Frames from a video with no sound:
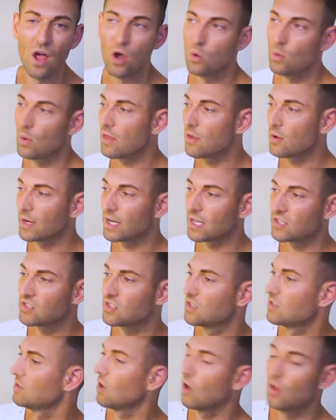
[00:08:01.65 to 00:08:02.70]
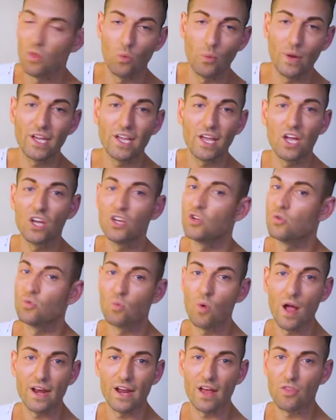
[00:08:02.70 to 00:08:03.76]
Whether it's on the weekend, you
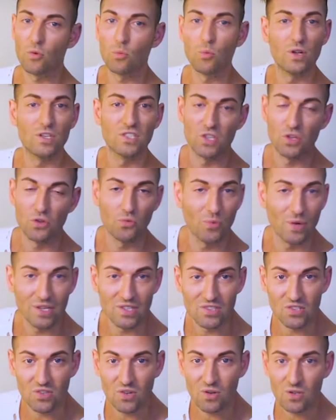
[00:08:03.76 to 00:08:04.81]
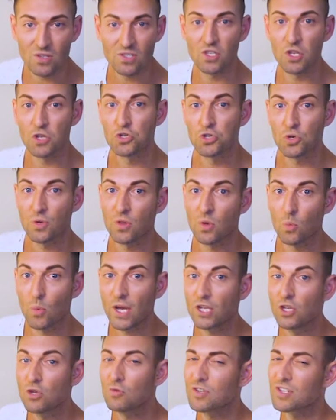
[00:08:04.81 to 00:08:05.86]
write out the words to 3 songs, and then during the
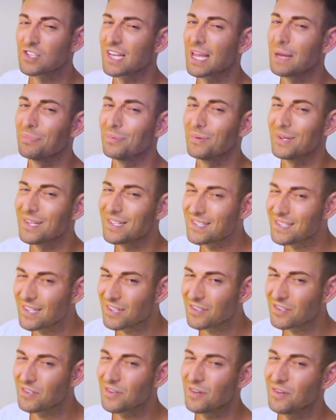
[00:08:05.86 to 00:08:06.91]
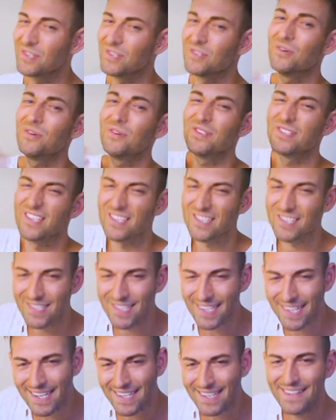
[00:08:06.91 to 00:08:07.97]
week, you just keep listening to those songs and
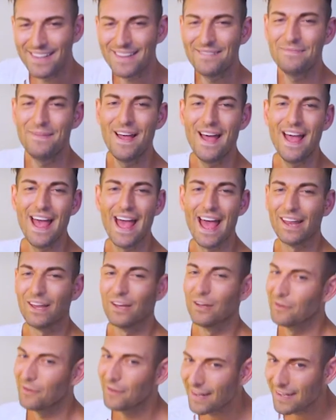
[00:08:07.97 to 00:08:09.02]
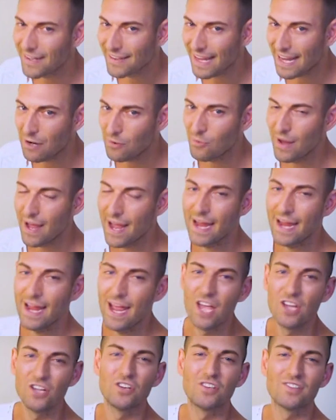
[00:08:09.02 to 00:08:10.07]
singing them and learning that way.
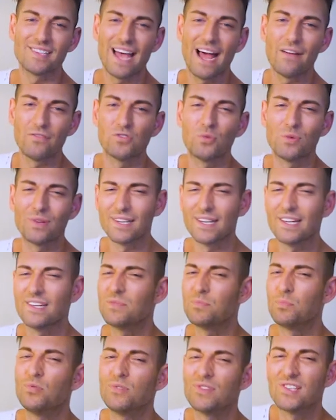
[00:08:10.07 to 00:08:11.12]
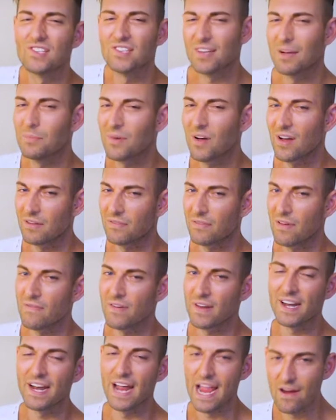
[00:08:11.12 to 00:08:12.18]
You just have to at least put some kind of
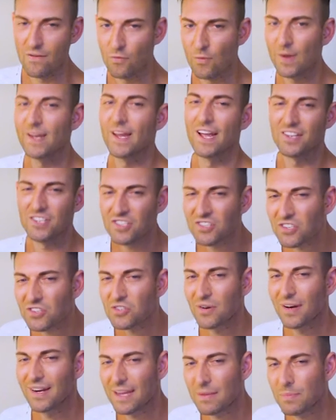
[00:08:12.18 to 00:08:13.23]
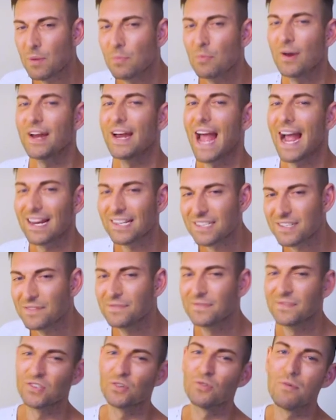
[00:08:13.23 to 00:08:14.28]
effort in every day just to try and keep your brain
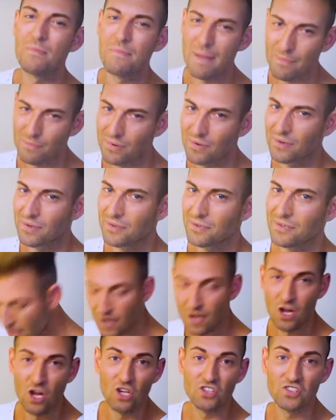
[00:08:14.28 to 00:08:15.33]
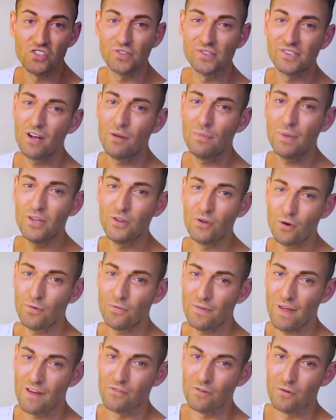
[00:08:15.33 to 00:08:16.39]
active to remember it all. So tell me your
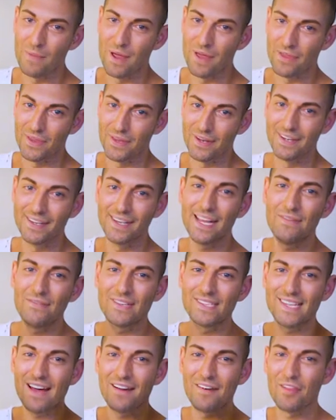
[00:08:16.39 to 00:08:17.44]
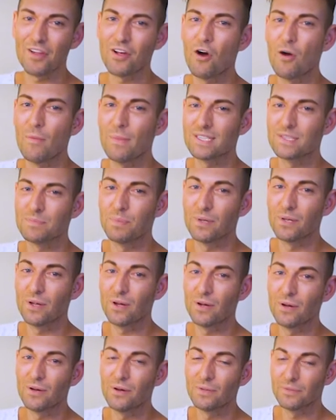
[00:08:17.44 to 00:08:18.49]
favorite method. Leave it down in the comments
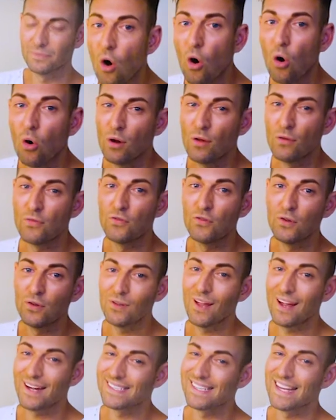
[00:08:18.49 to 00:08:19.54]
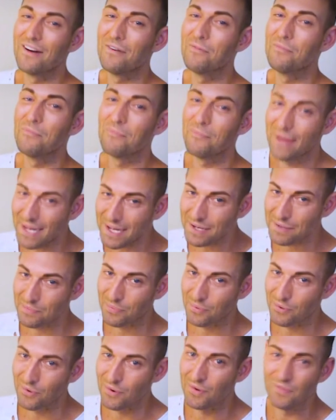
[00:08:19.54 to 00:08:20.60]
below. Or if you'd like to help me
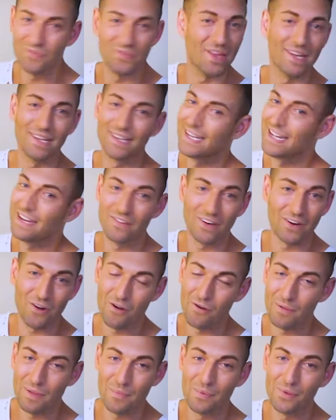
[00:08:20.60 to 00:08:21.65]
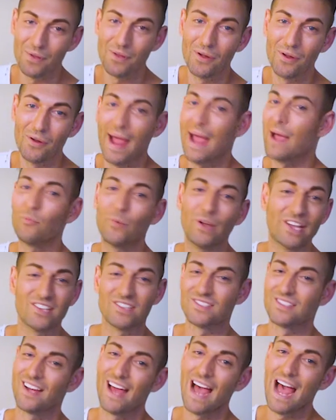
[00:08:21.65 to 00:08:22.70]
improve, then leave a comment below and we can
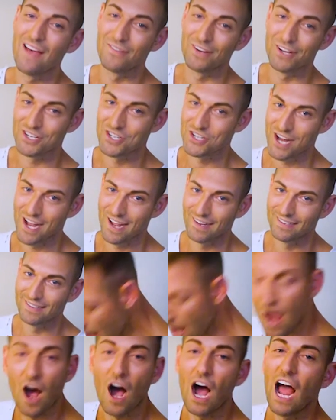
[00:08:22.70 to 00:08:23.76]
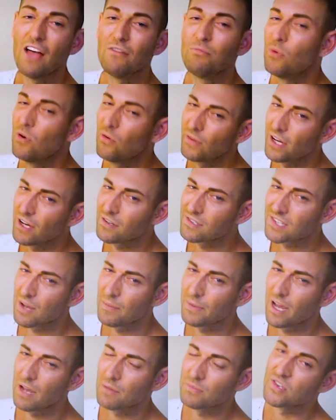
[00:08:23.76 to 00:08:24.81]
start having a chat. I have more videos
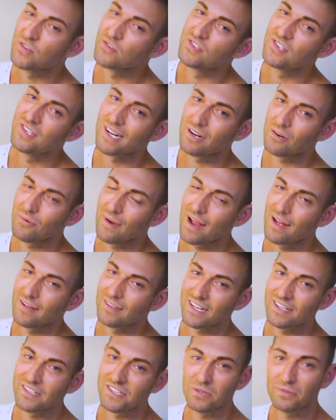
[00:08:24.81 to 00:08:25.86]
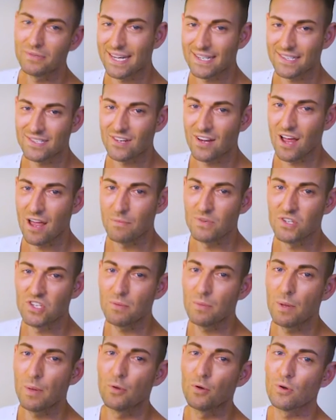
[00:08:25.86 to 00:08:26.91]
coming up, so stick around. Until next time, je
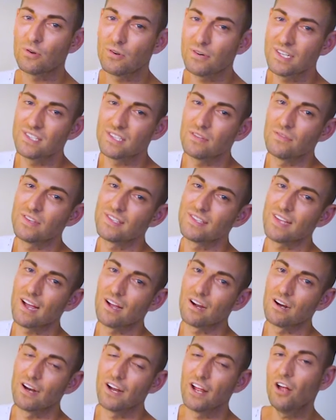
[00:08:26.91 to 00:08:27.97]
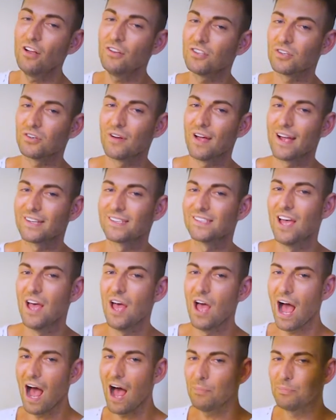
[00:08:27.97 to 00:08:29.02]
m'appelle Christopher Zachary en direct.
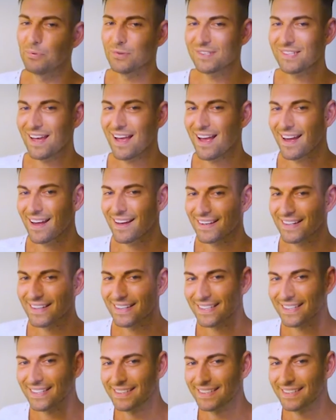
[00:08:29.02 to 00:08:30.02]
À plus tard!